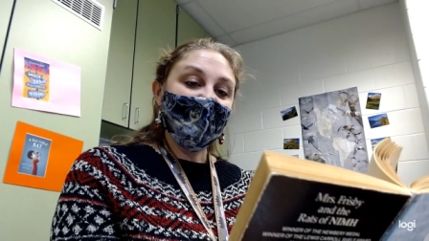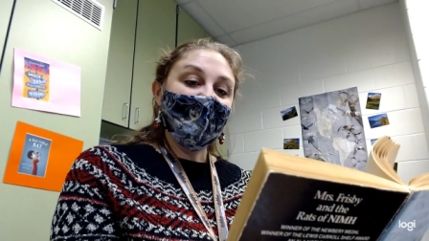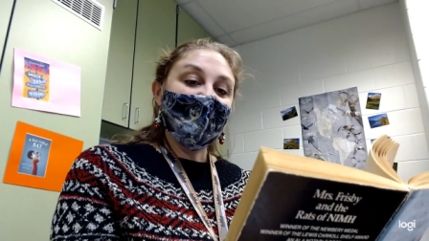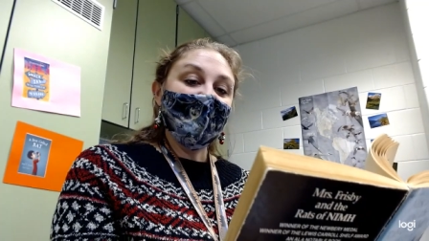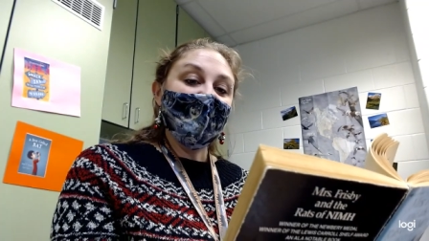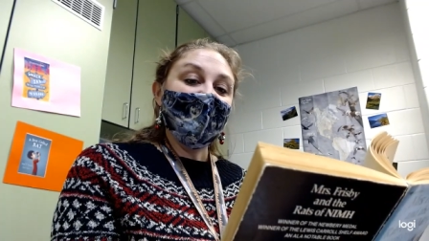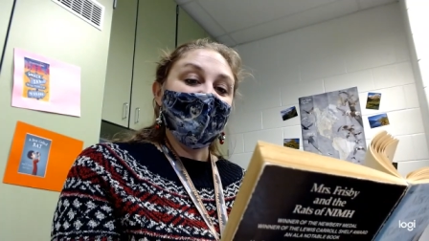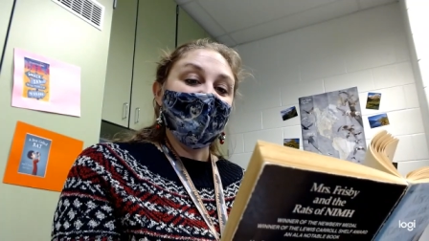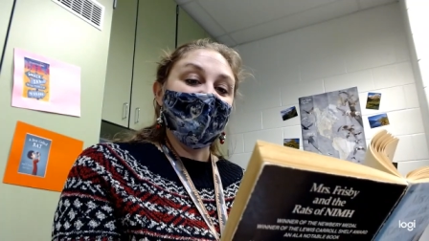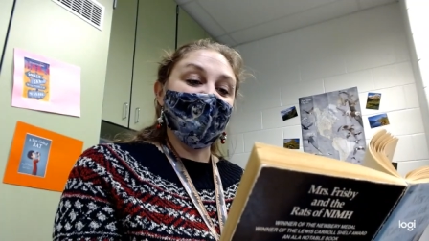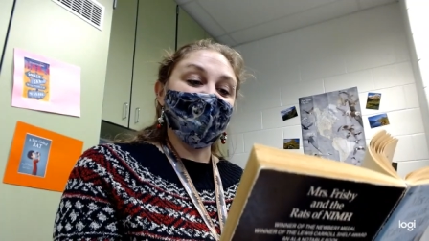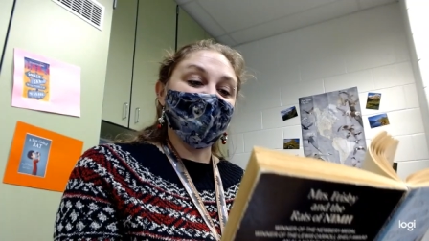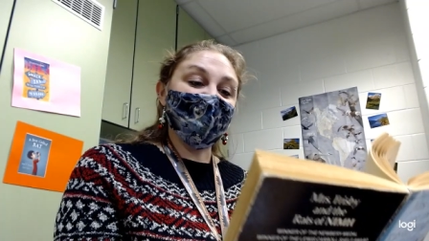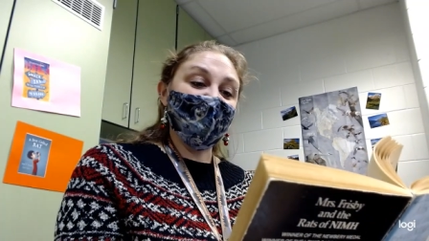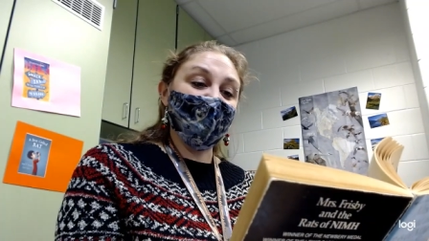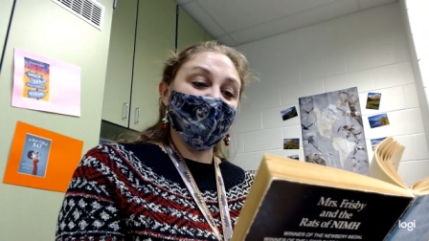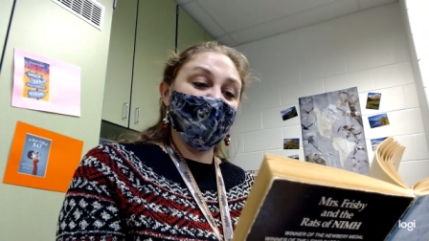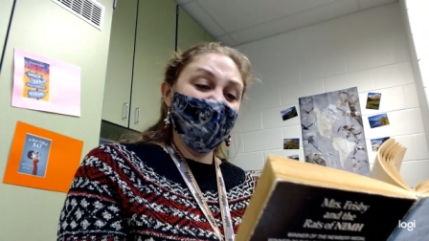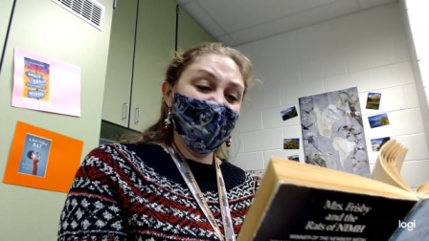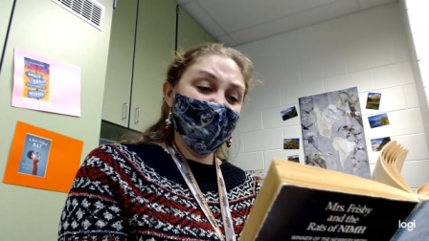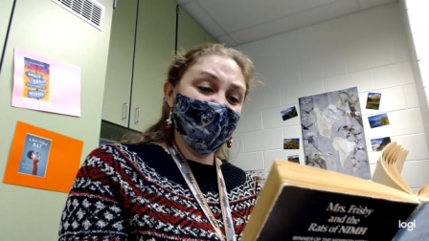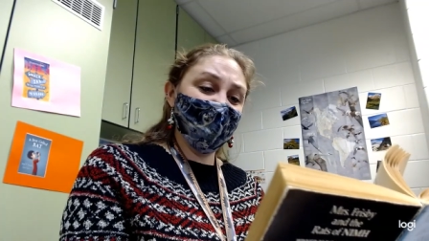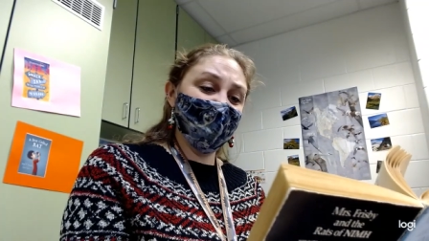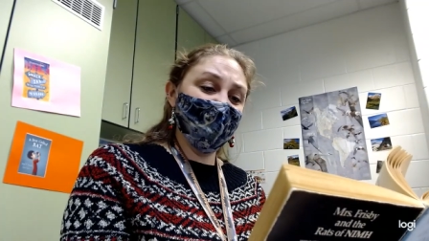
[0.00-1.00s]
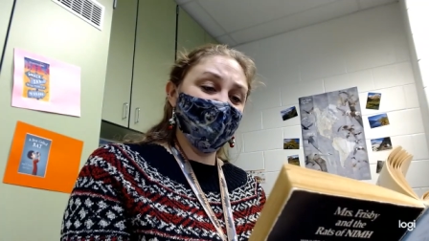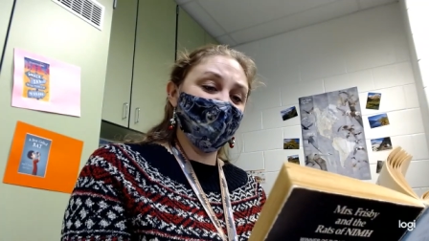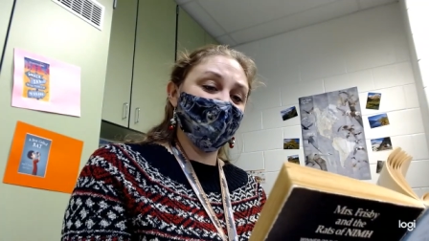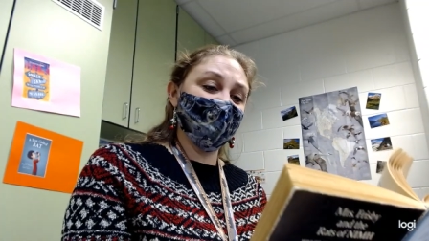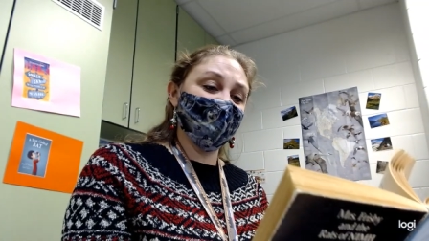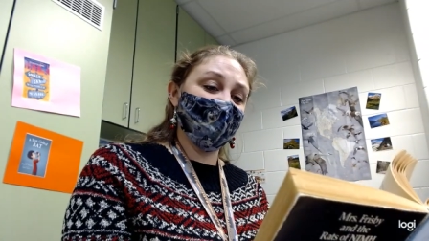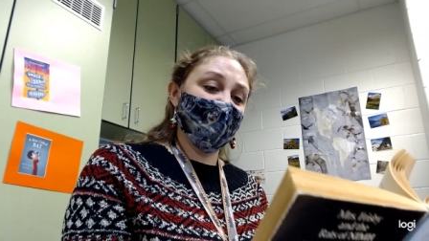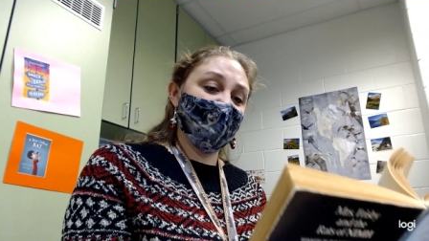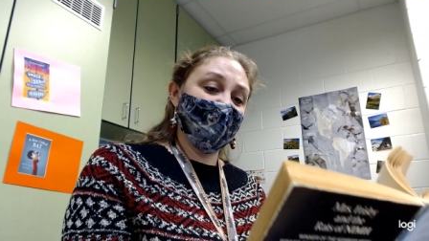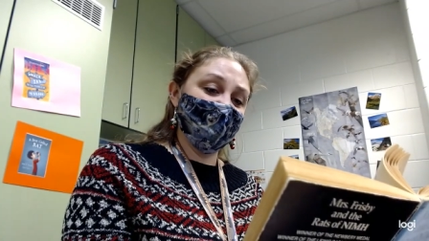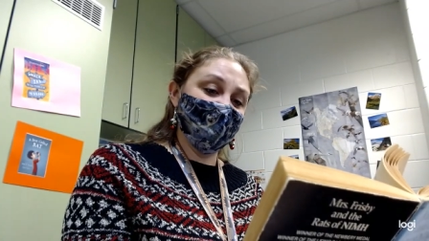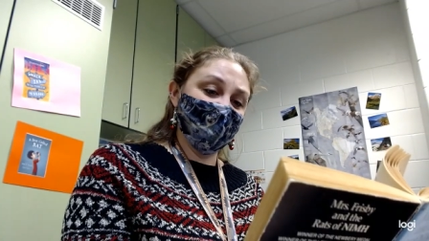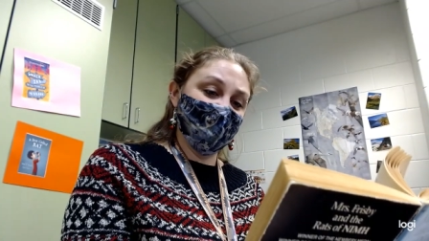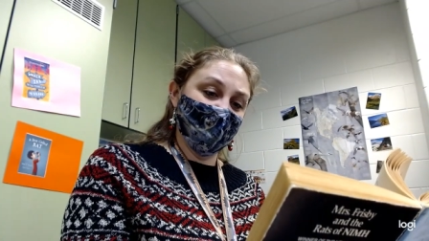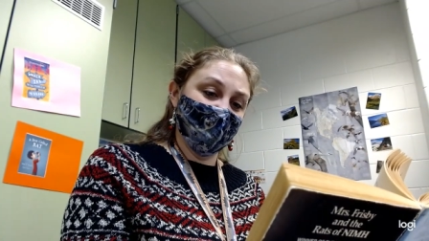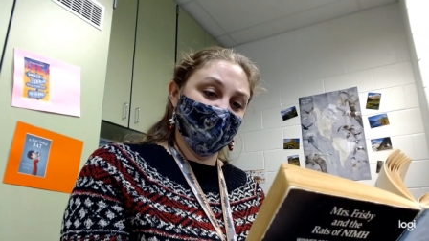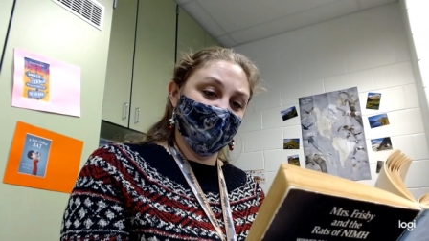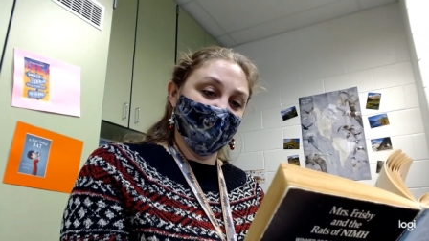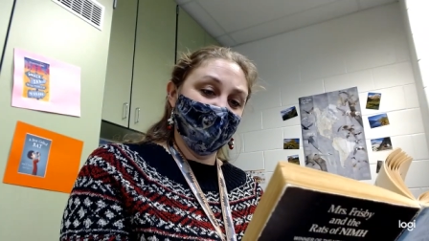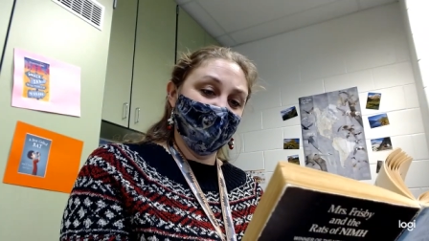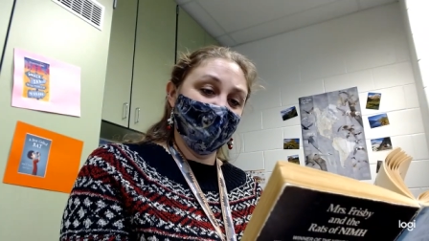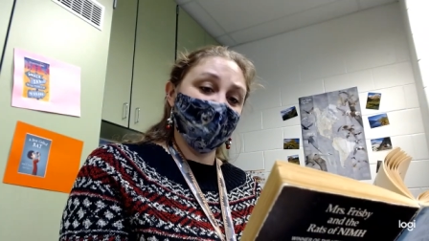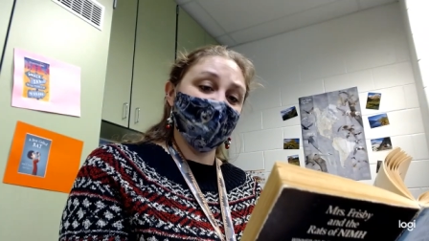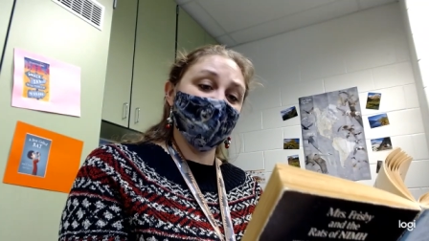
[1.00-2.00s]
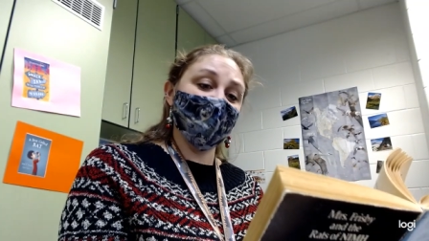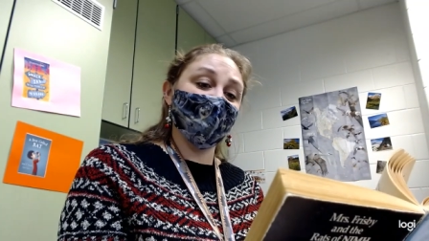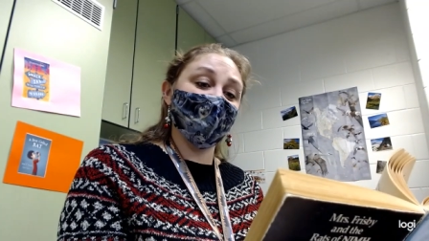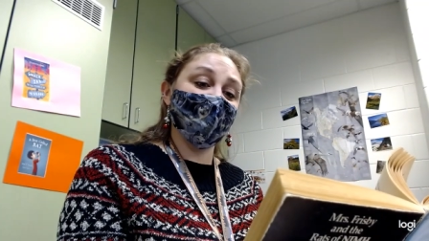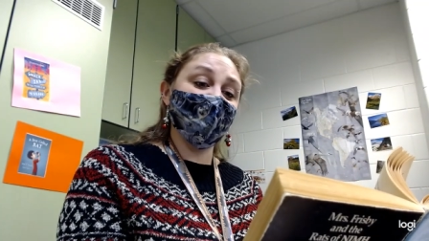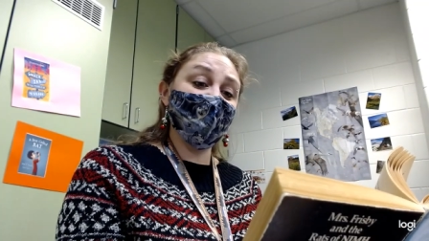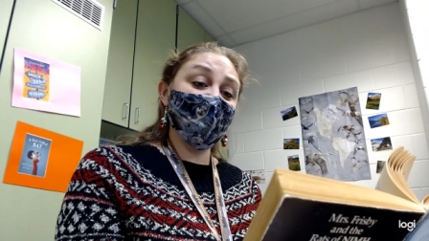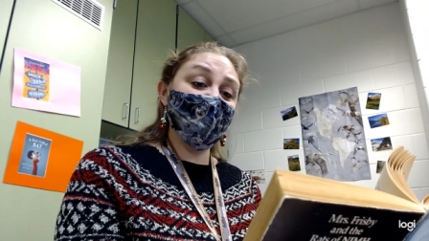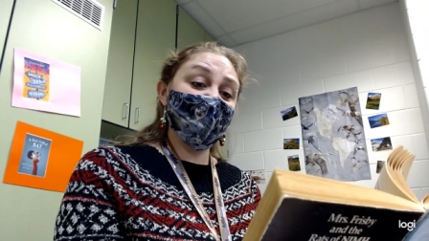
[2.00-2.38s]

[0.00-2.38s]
If you went through the wrong door, the room you